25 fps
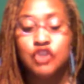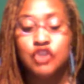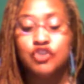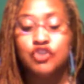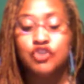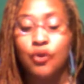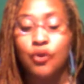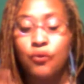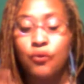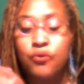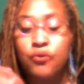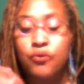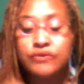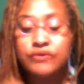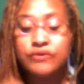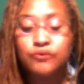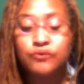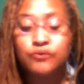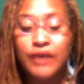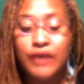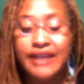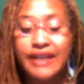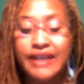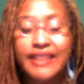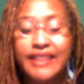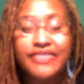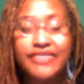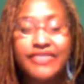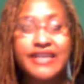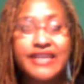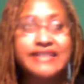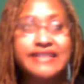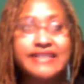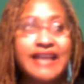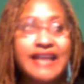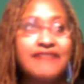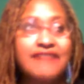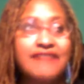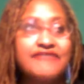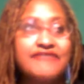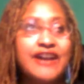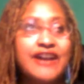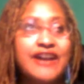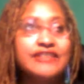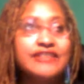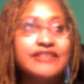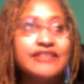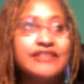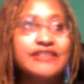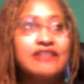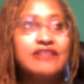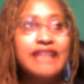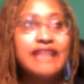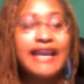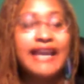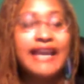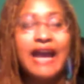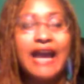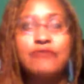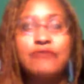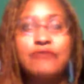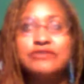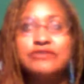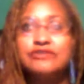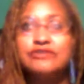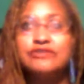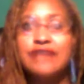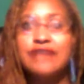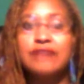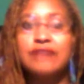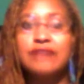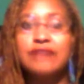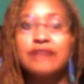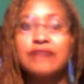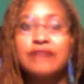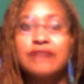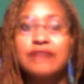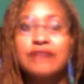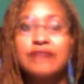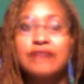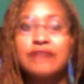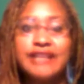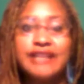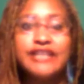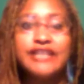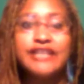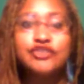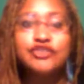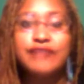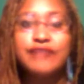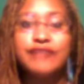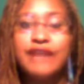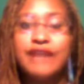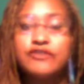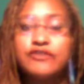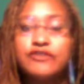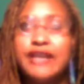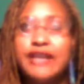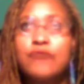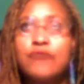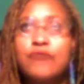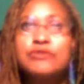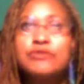So one of the things I found out, like as I traveled,